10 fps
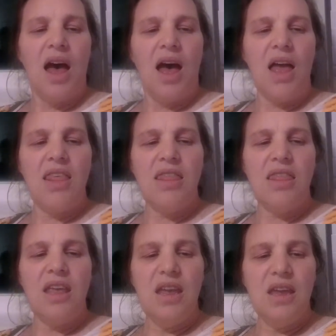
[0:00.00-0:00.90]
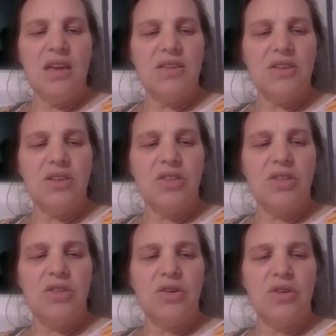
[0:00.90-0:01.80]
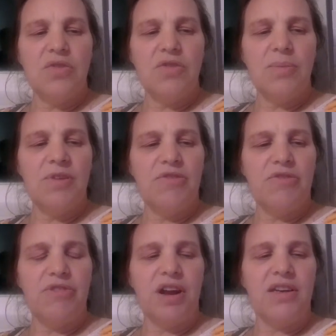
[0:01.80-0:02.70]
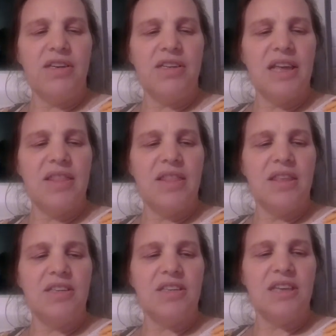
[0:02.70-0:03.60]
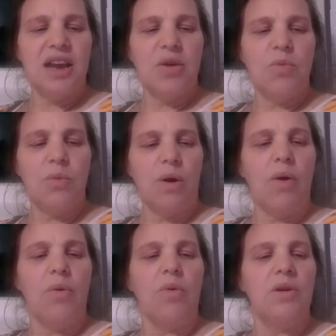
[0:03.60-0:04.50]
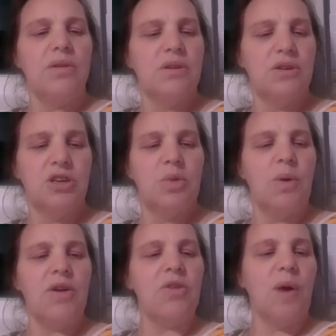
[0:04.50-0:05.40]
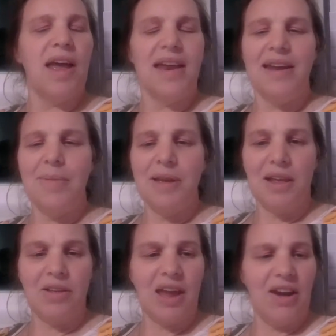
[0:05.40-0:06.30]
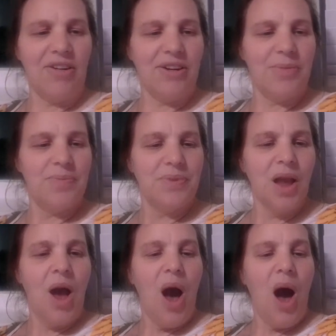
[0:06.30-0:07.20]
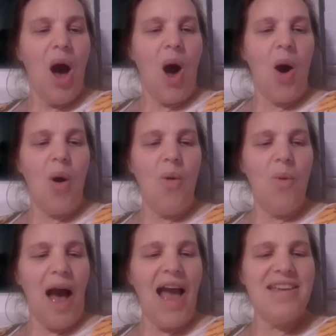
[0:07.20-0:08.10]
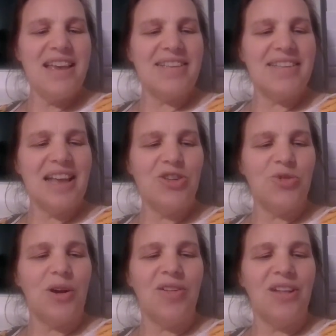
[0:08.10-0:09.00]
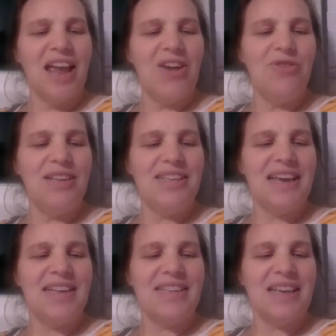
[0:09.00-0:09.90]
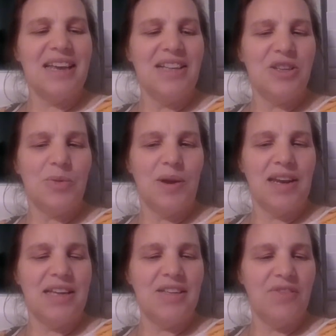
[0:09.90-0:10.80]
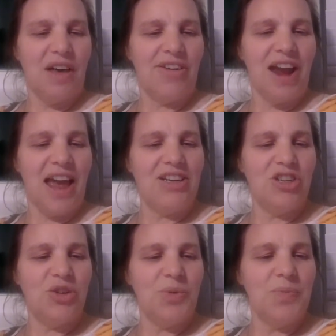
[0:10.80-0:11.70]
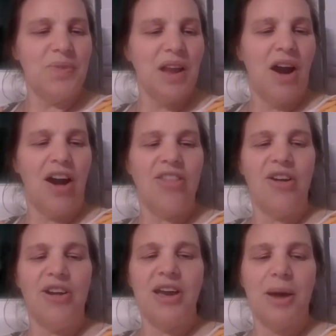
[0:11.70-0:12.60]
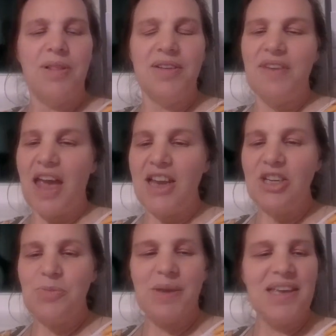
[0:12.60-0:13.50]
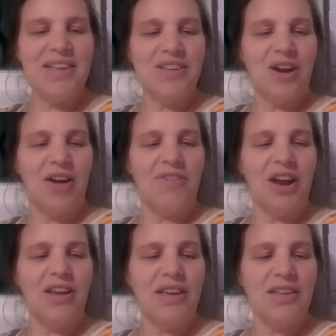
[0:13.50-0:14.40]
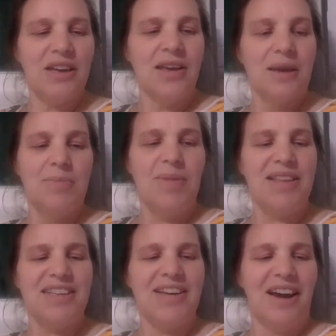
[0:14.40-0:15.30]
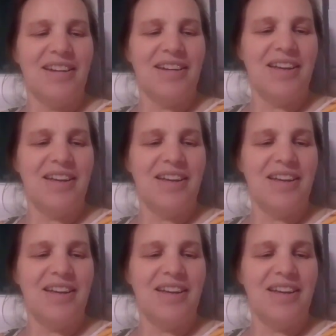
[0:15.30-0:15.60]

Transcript: I think it is the 3rd from the front in the 2nd row. She wondered why Aunt Abigail cared. Oh, I guess that's your Uncle Henry's desk. It's the one his father had too. Are there a couple of HPs carved on it? Betsy nodded.